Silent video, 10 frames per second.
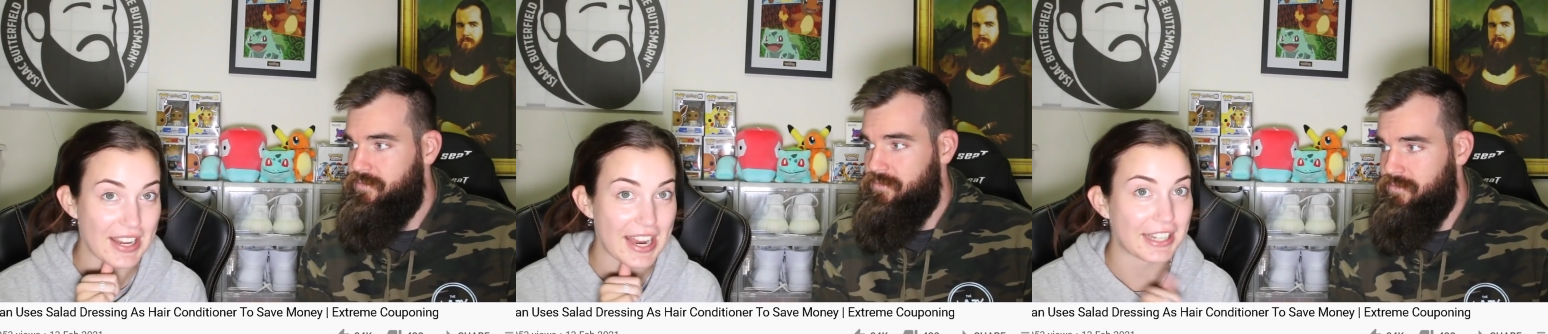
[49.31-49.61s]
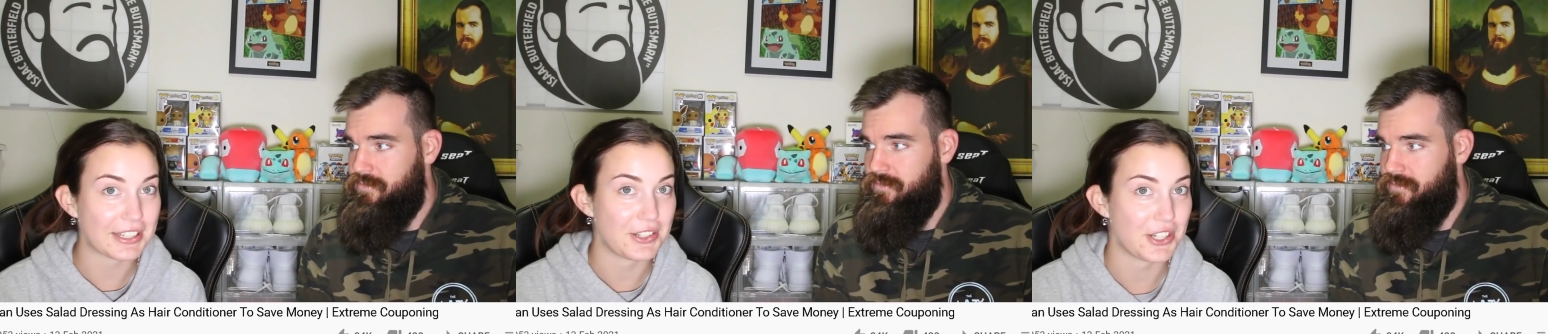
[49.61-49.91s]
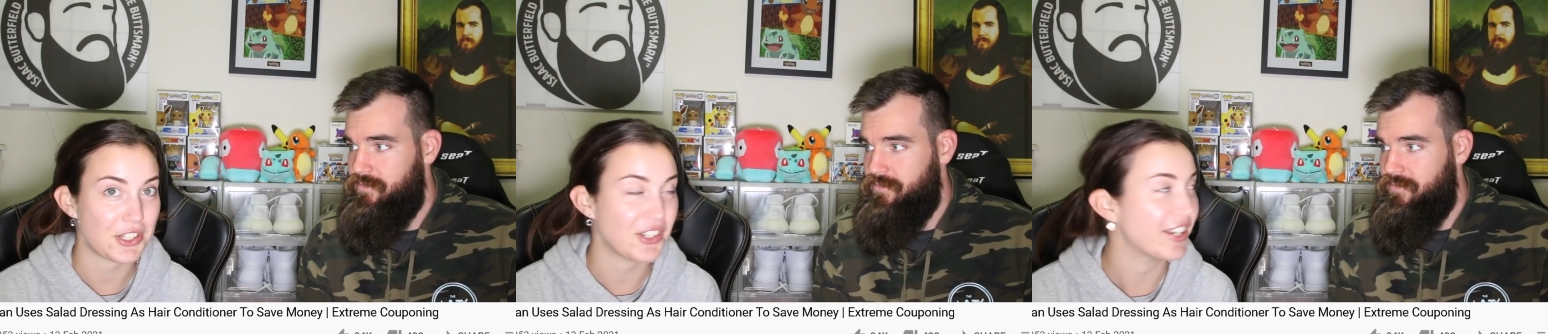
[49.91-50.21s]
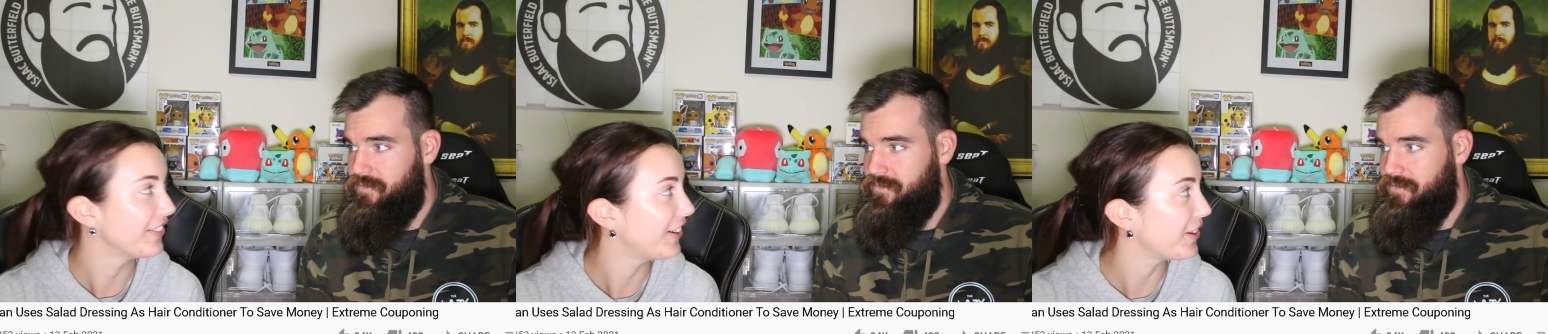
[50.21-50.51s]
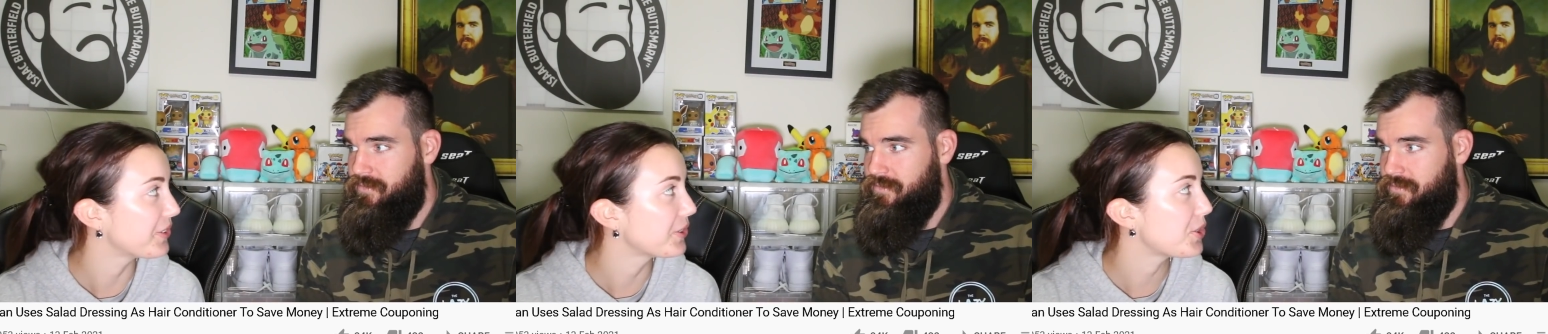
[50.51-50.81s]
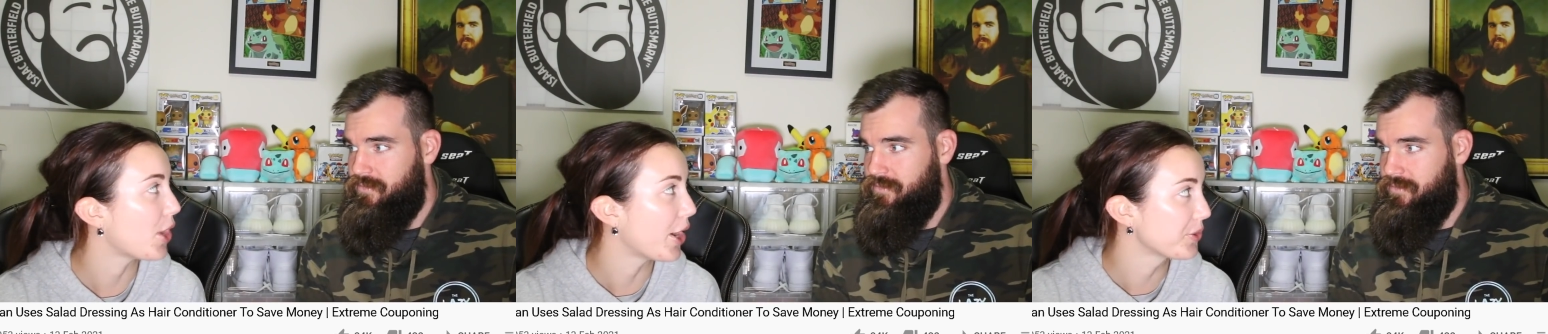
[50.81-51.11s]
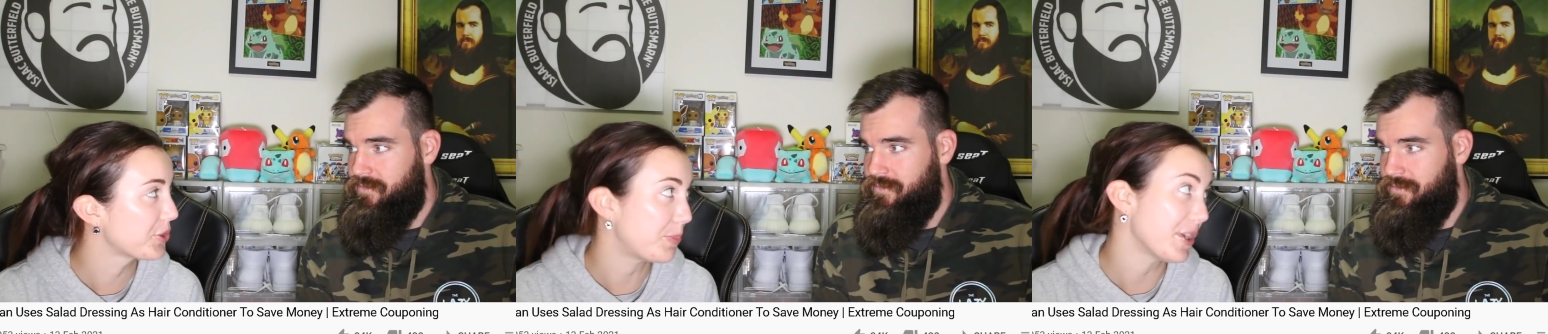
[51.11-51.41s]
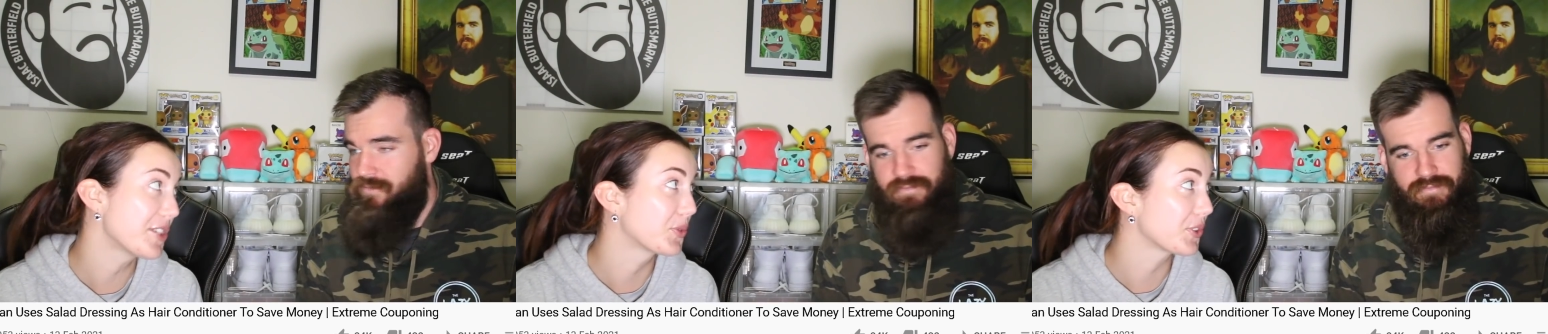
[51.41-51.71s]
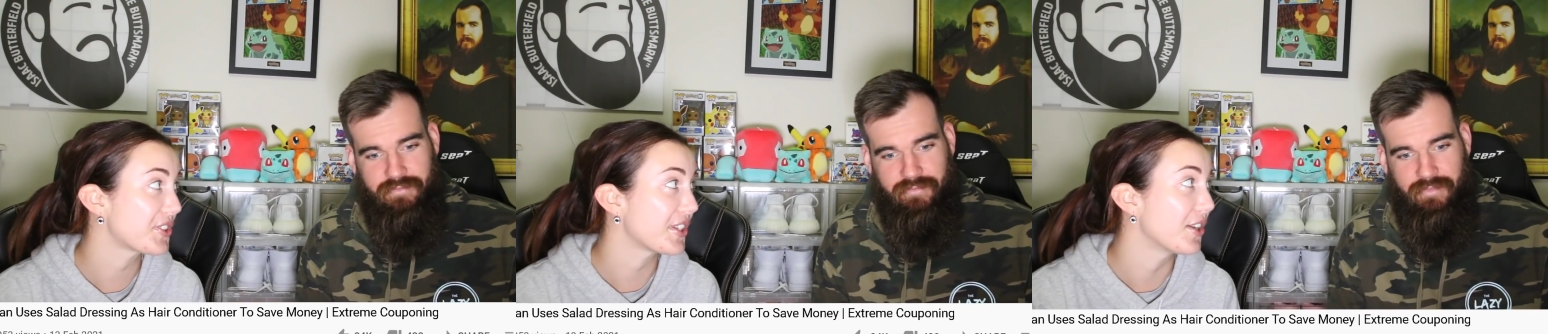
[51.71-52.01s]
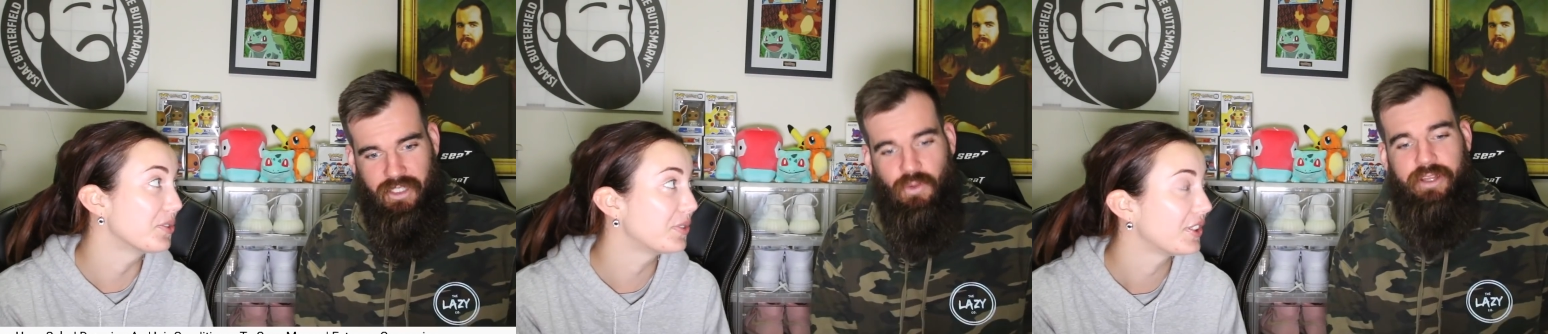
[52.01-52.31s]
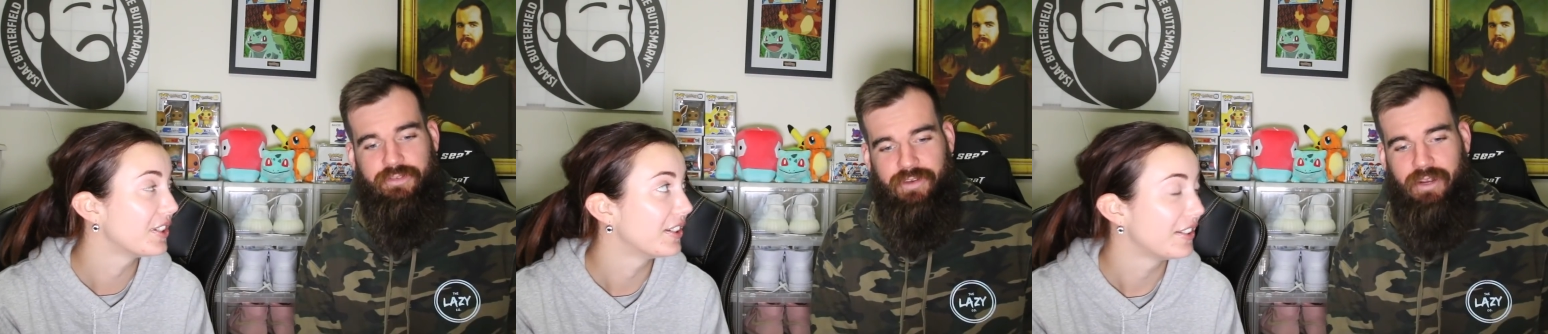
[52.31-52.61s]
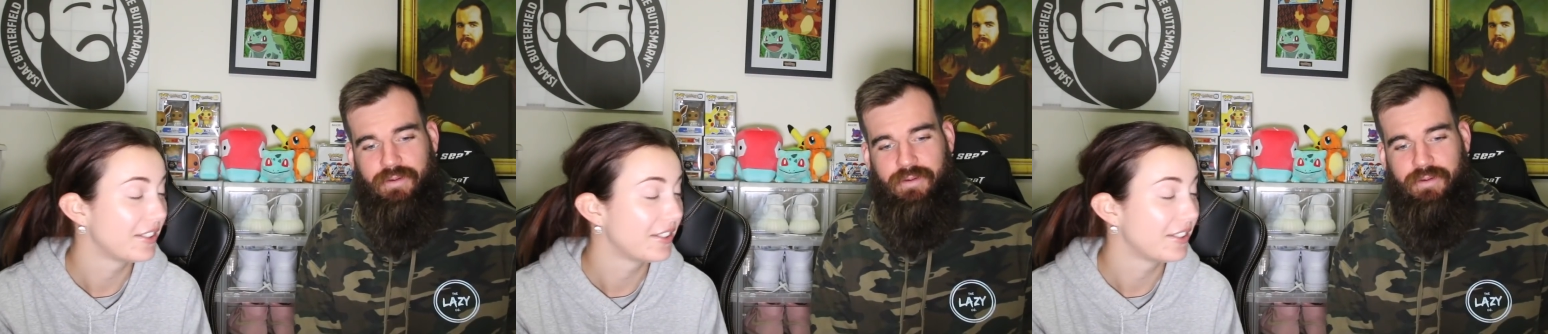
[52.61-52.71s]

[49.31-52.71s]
Speaker 1: hair conditioner. I think the title speaks for itself.
Speaker 2: Why the fuck